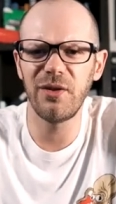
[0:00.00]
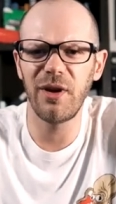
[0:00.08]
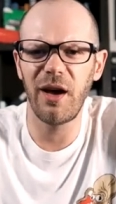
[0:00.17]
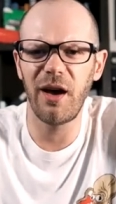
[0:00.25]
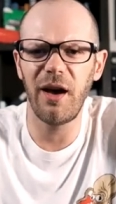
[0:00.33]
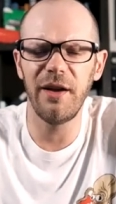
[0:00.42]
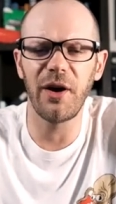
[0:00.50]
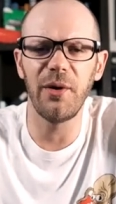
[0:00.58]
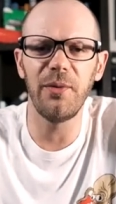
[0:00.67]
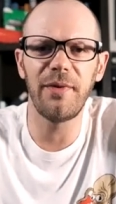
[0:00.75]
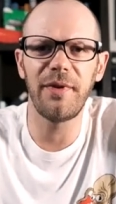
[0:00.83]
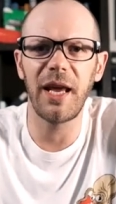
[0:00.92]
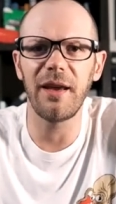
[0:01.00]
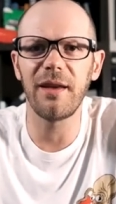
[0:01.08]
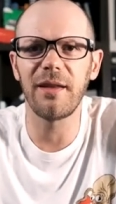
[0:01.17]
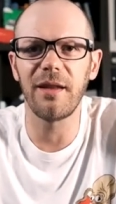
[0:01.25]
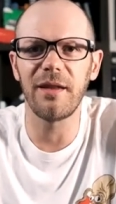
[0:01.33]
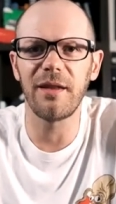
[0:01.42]
I don't
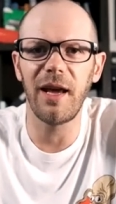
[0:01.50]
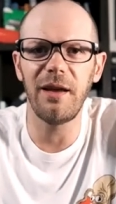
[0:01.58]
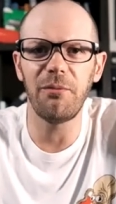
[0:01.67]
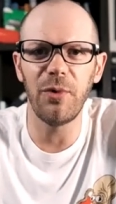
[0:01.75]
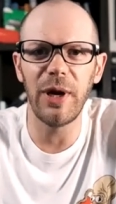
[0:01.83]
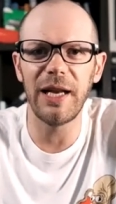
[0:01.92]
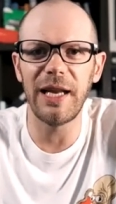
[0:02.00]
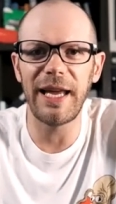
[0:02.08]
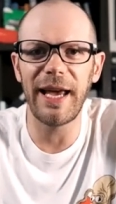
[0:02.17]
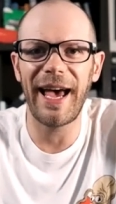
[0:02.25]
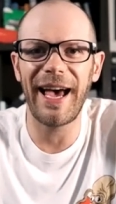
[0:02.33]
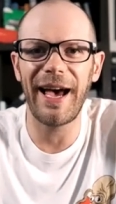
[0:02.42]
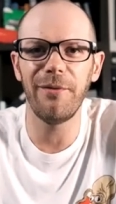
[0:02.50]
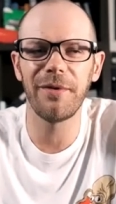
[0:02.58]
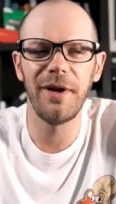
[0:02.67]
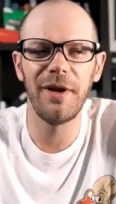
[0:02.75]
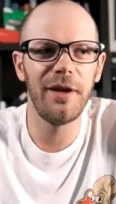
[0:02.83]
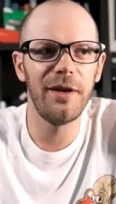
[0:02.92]
think that they really have.
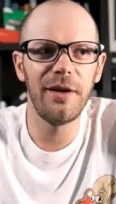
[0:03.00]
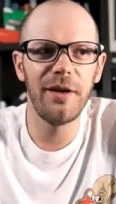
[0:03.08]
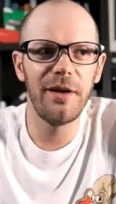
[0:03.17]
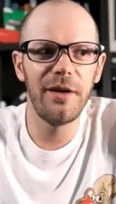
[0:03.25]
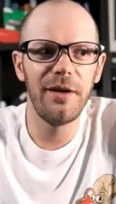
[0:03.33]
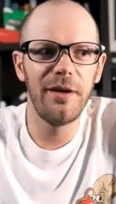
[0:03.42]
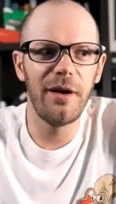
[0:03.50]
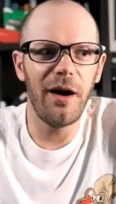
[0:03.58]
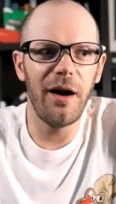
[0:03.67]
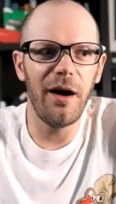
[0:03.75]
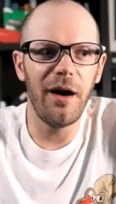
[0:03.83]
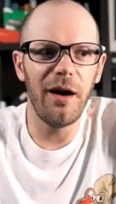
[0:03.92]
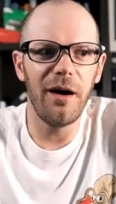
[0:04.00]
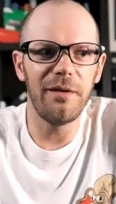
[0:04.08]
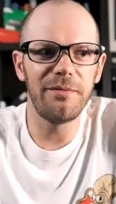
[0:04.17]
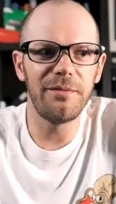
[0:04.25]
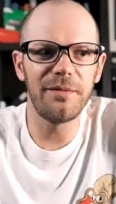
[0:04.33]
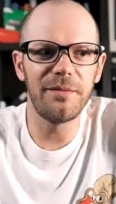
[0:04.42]

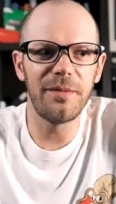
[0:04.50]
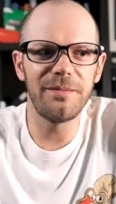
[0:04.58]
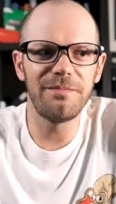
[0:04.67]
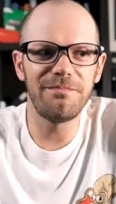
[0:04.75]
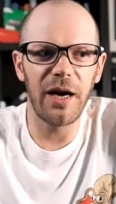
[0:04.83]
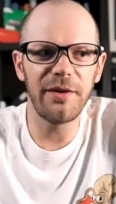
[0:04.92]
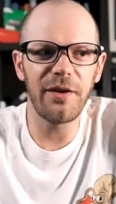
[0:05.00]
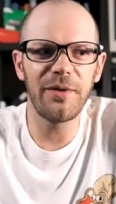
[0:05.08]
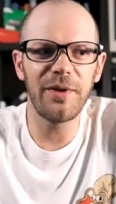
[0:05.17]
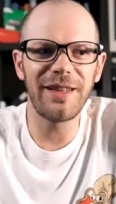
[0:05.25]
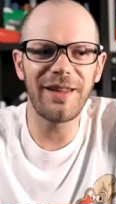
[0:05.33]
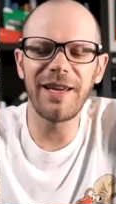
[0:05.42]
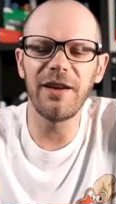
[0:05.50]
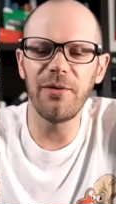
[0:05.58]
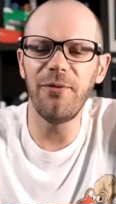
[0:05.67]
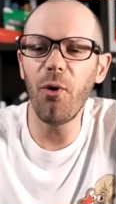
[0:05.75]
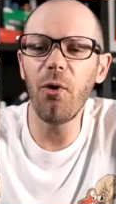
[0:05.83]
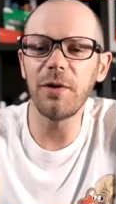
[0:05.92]
Uh, I don't think they can
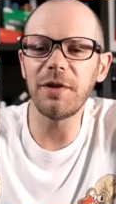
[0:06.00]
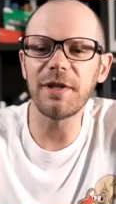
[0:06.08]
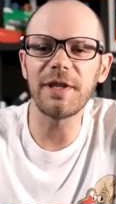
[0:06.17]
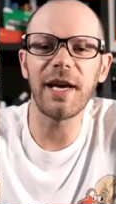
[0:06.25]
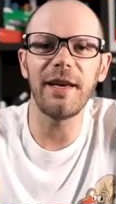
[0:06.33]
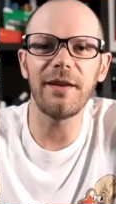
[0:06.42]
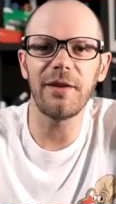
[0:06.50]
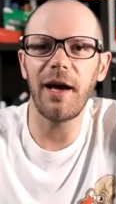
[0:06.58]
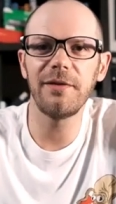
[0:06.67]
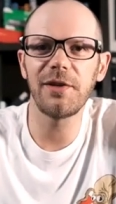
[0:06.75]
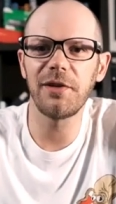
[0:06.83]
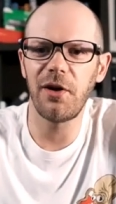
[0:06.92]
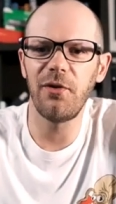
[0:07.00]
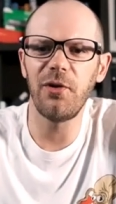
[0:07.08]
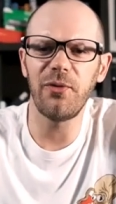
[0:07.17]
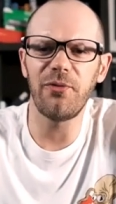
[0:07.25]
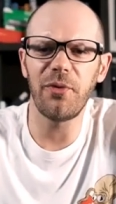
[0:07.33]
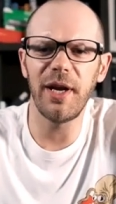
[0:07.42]
afford to take that sort
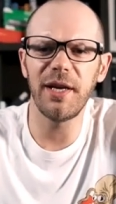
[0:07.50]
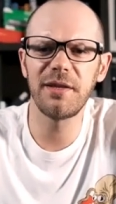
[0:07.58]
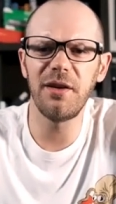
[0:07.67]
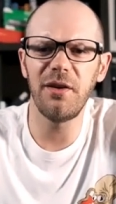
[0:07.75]
of risk.